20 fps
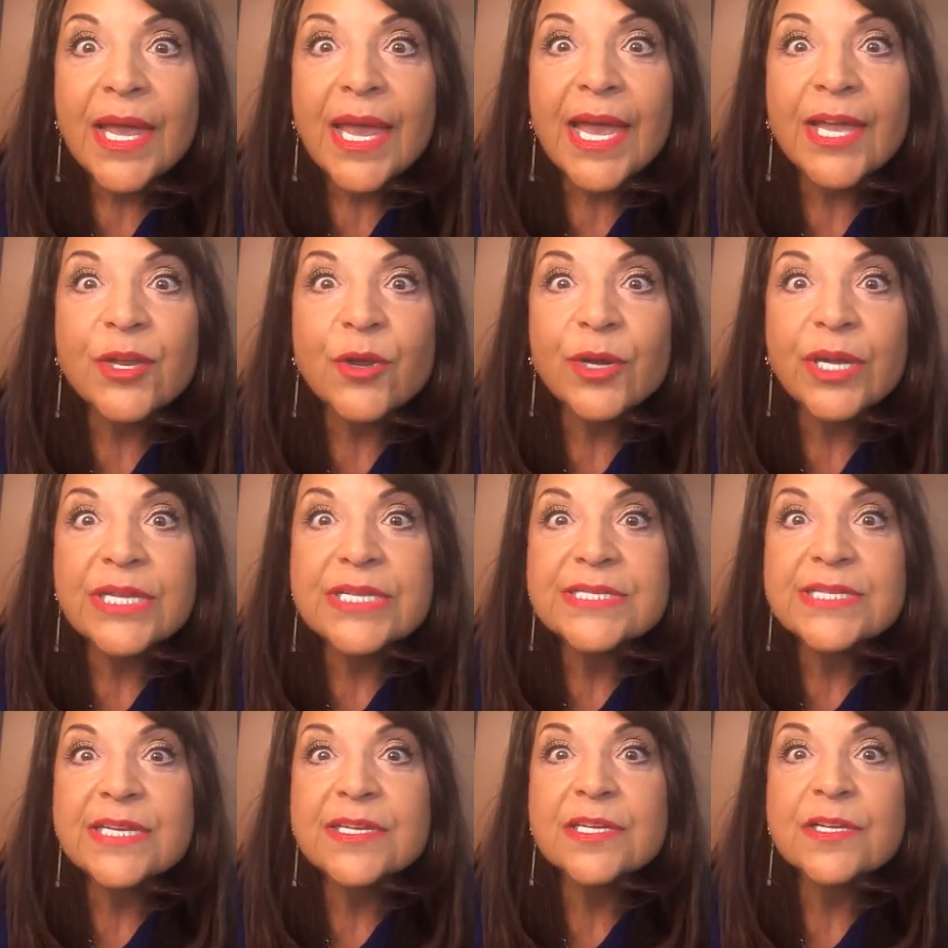And you
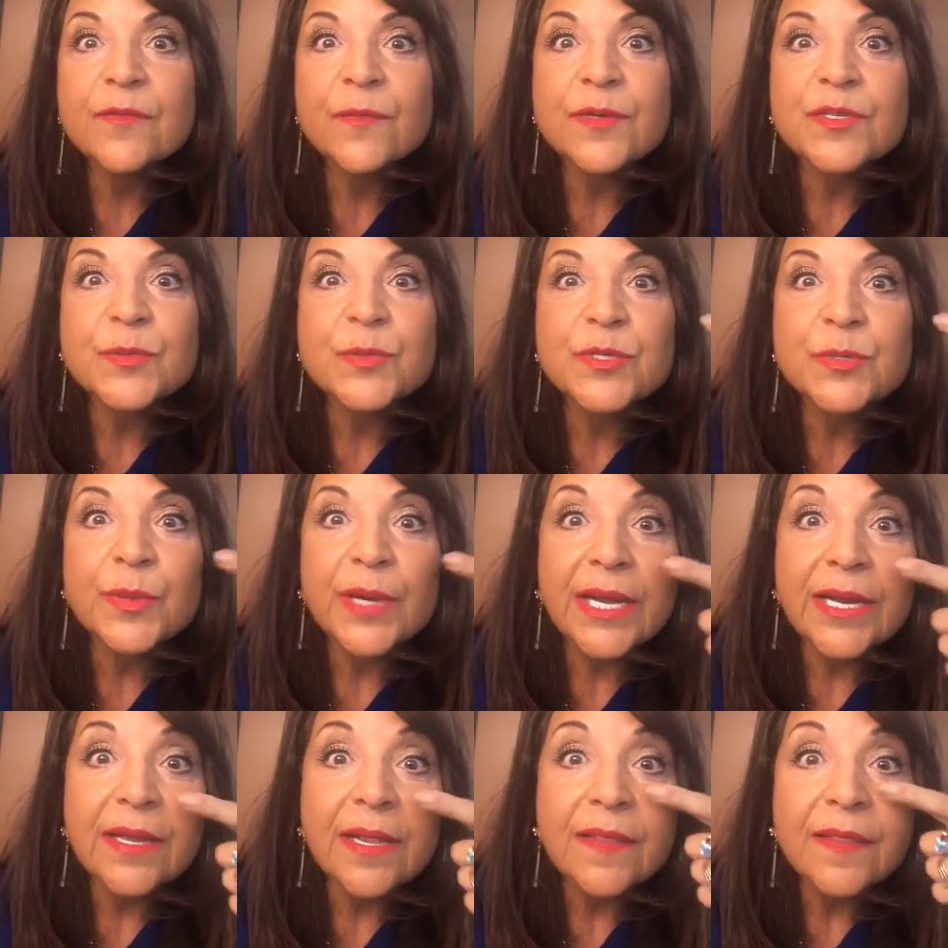can see the difference
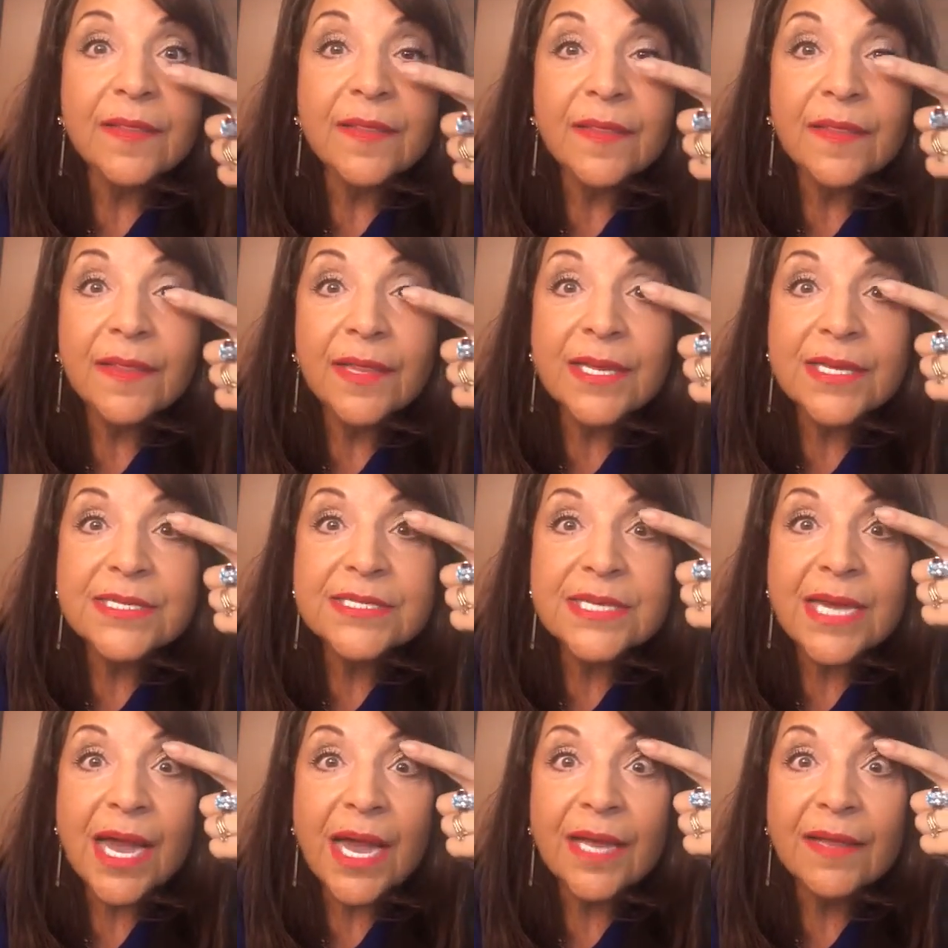between
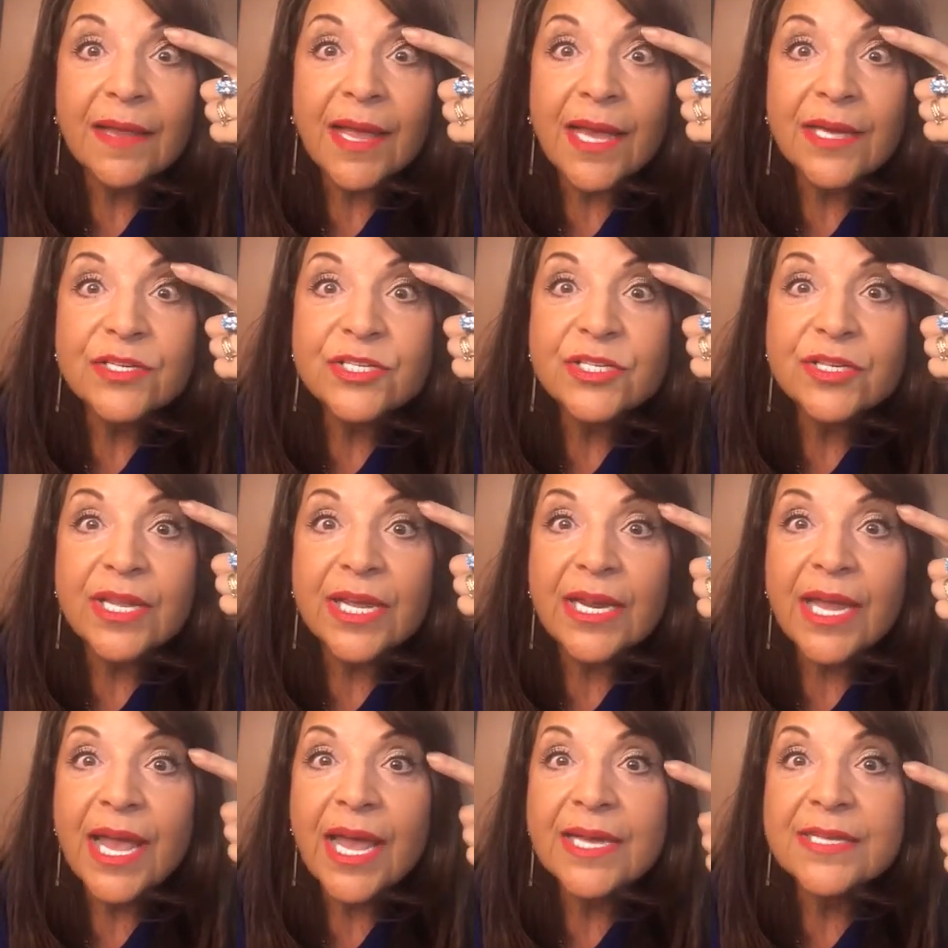this eyelash
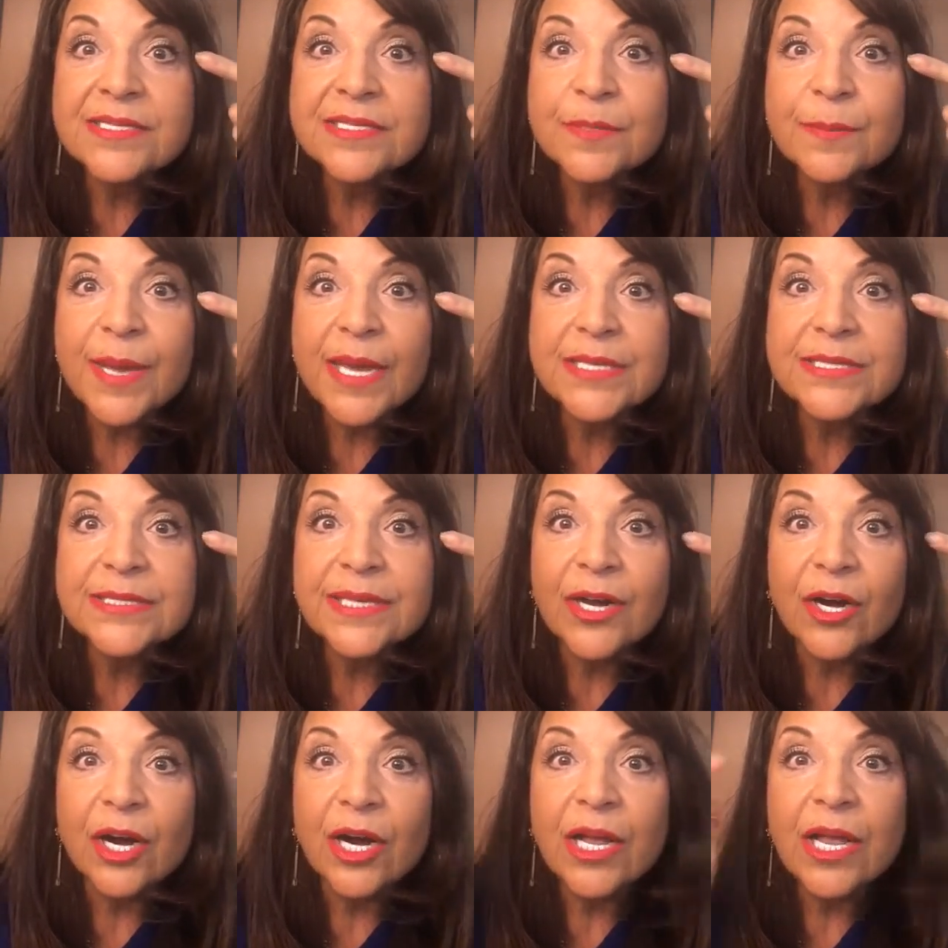that has some
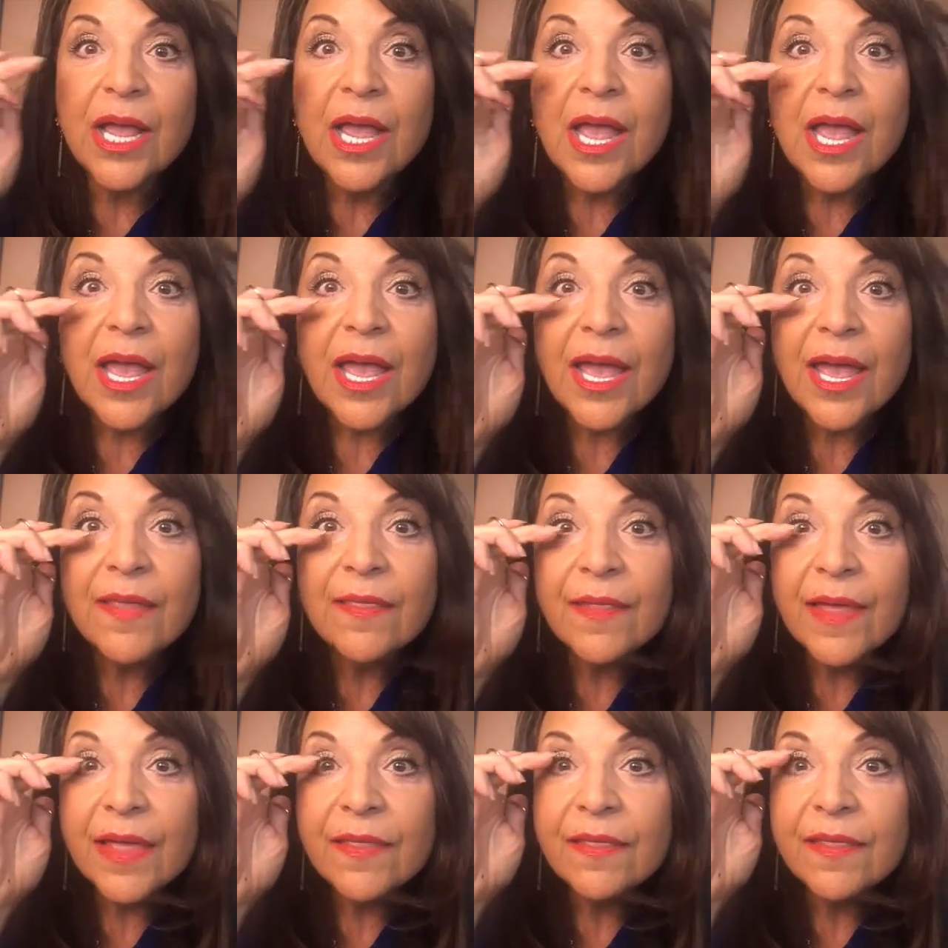mascara
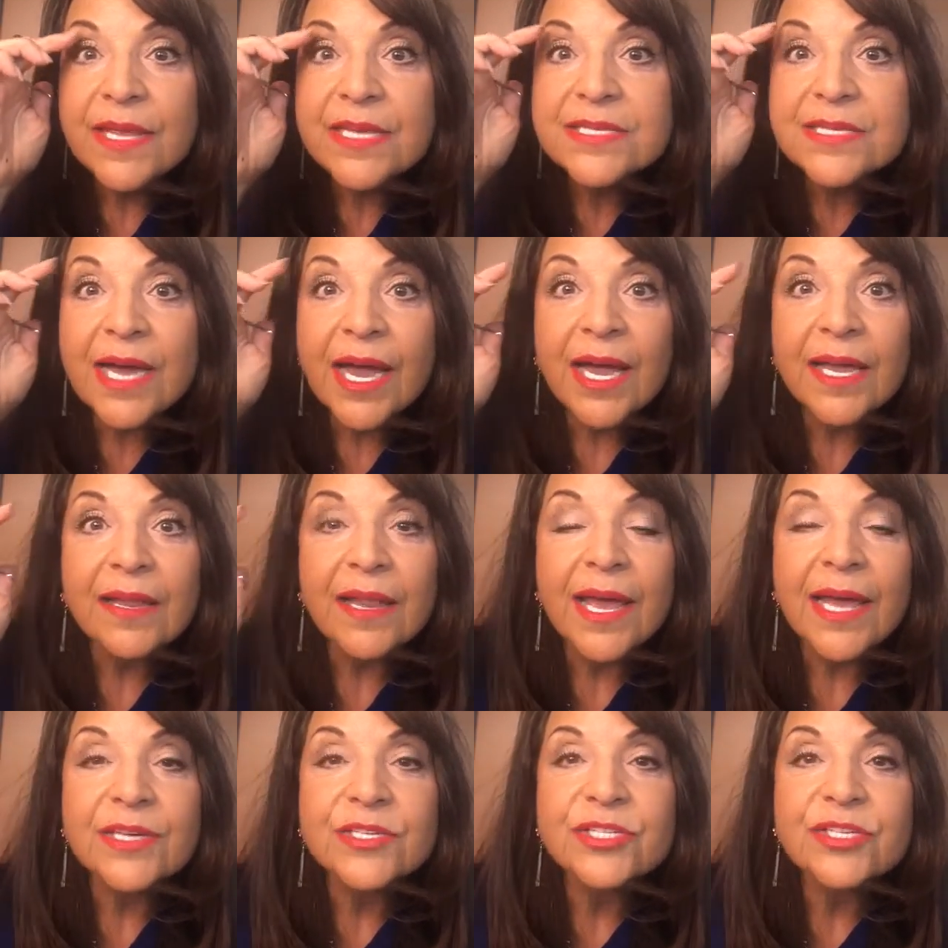and then this
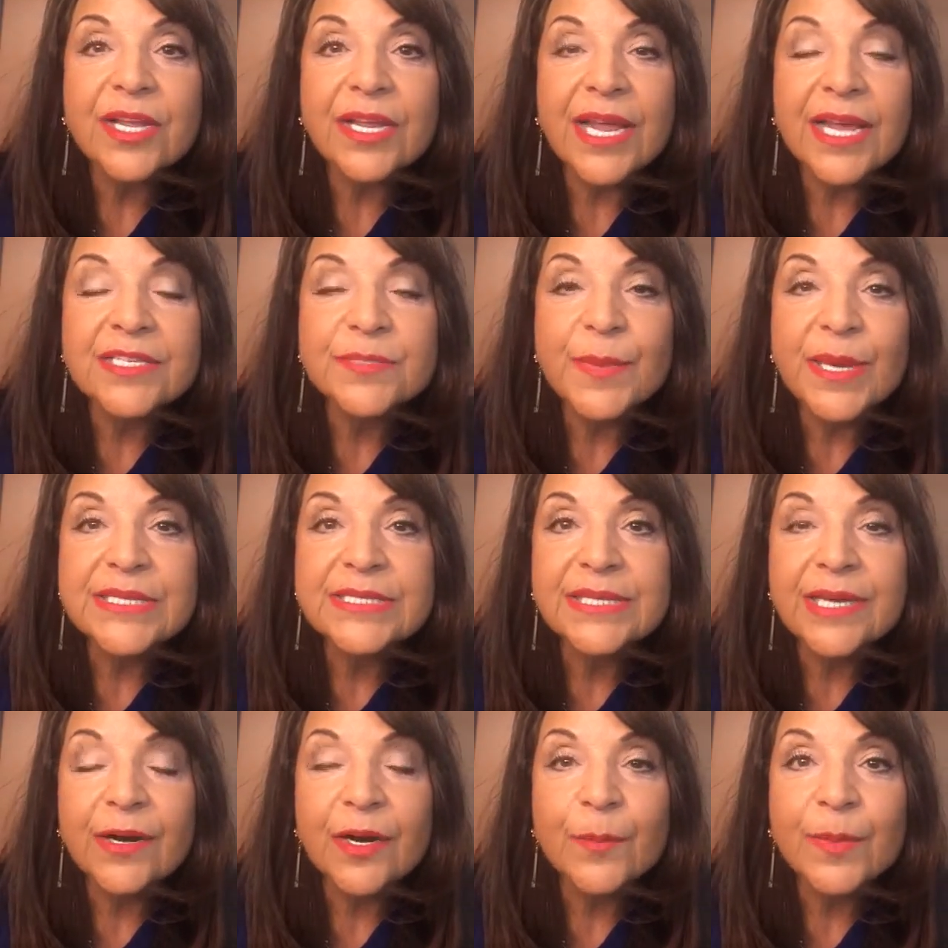eyelash that has
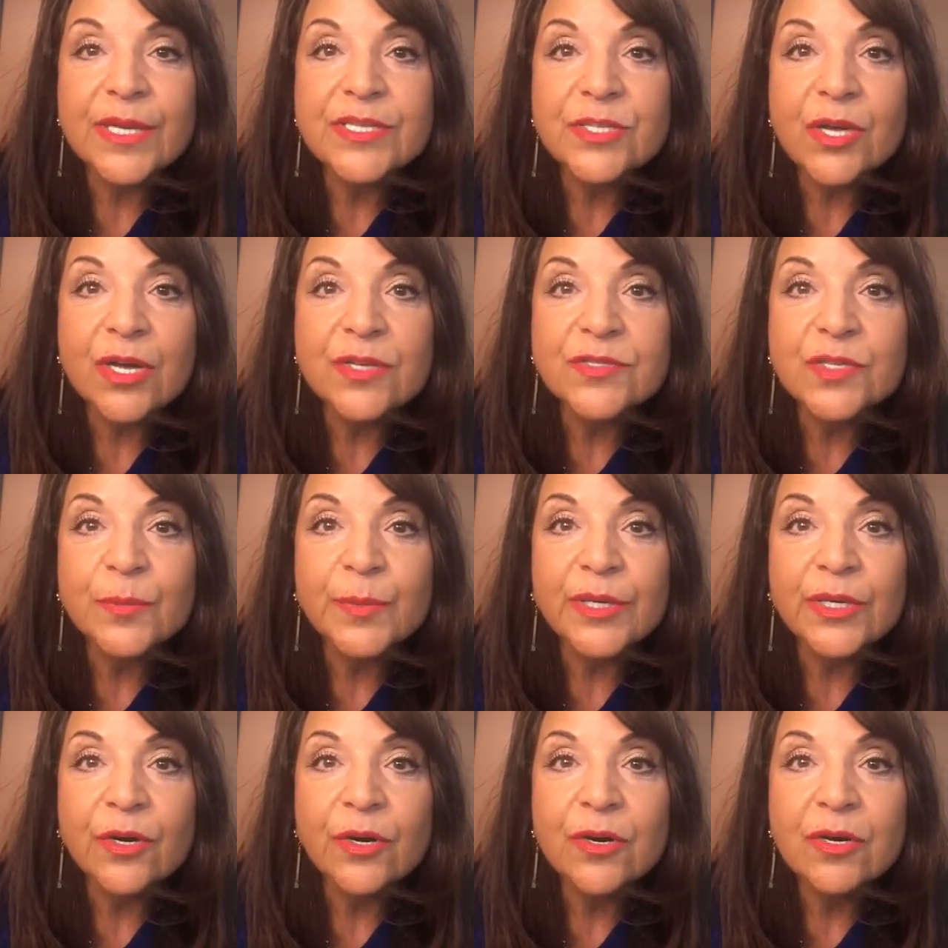mascara, but it's also
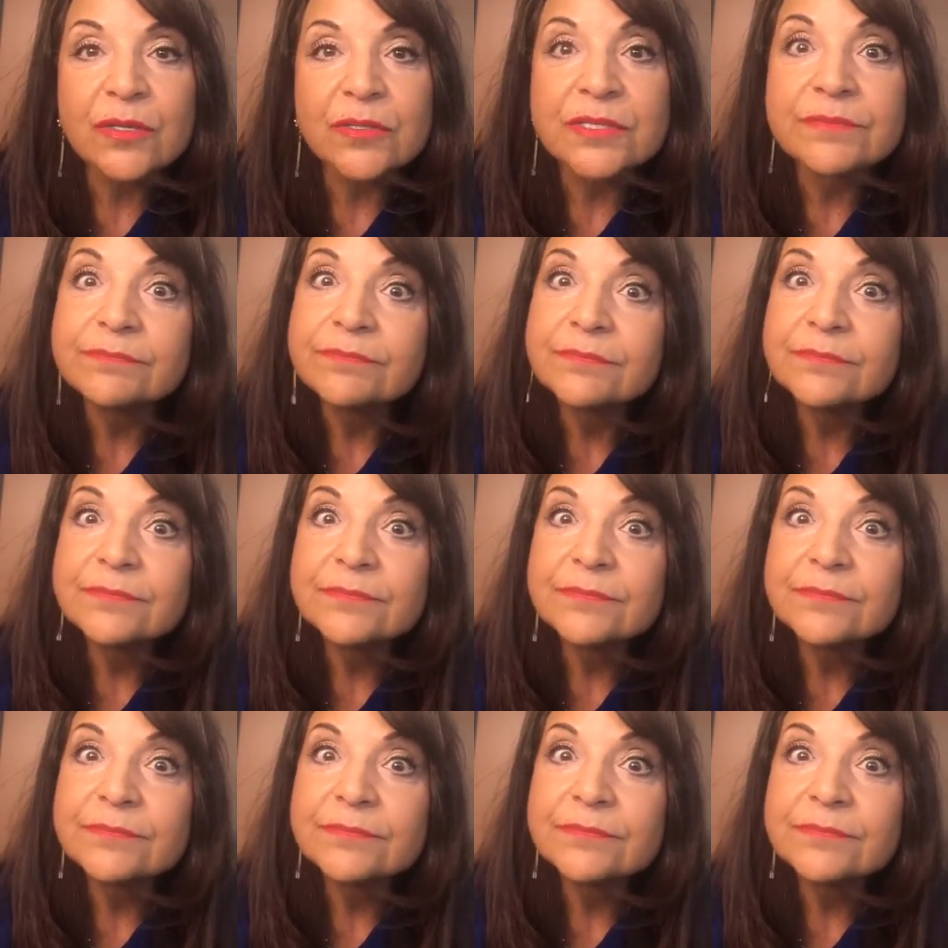been curled.